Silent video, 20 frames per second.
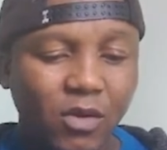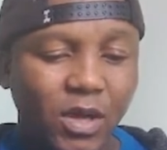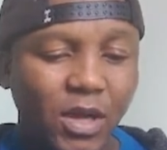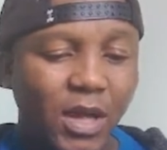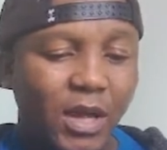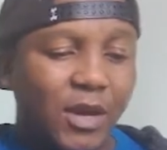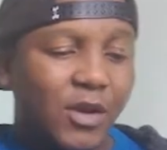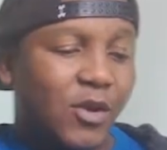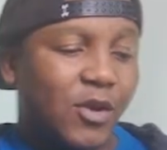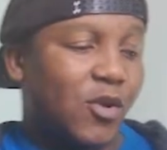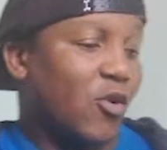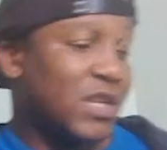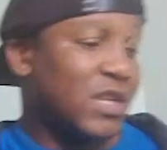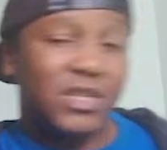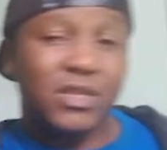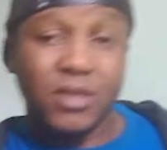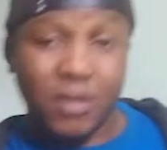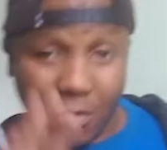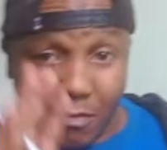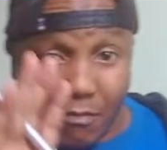Okay,
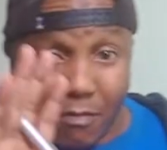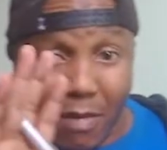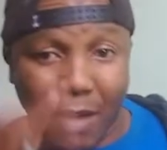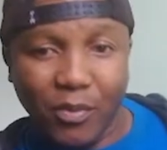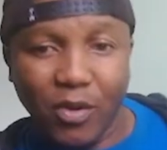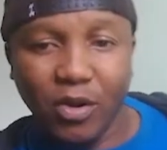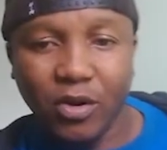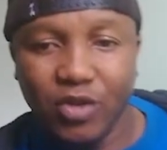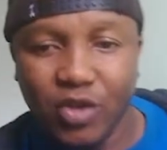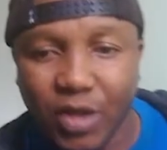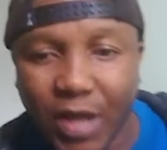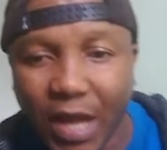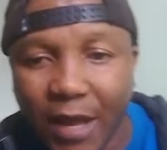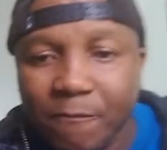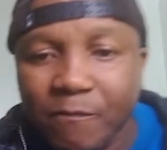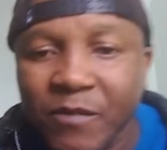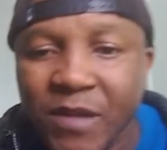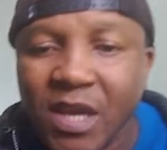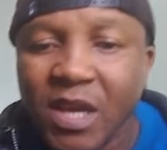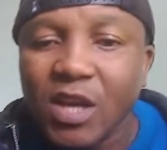notice my apologies.
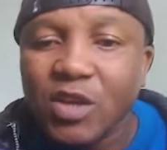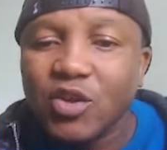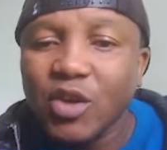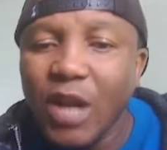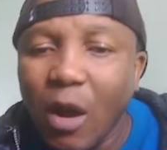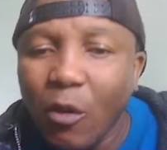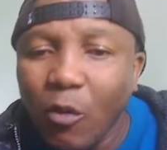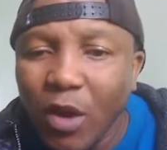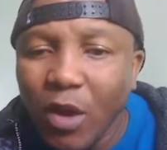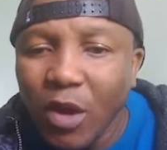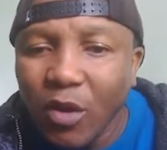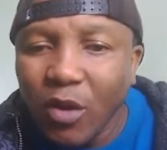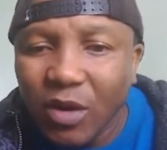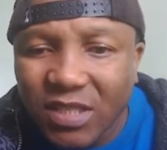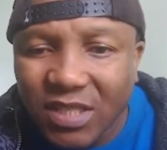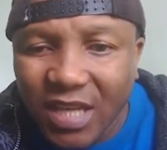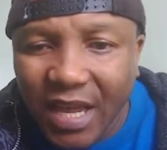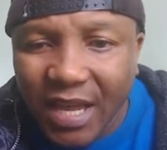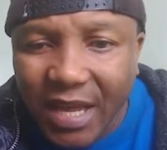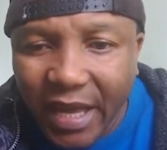Okay, so now we're gonna
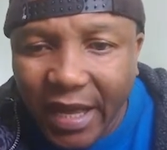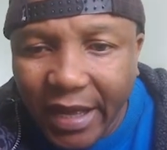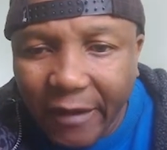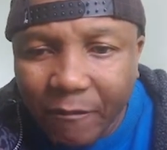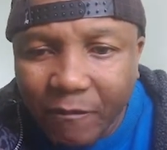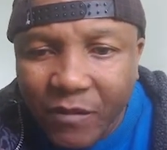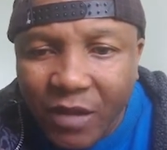say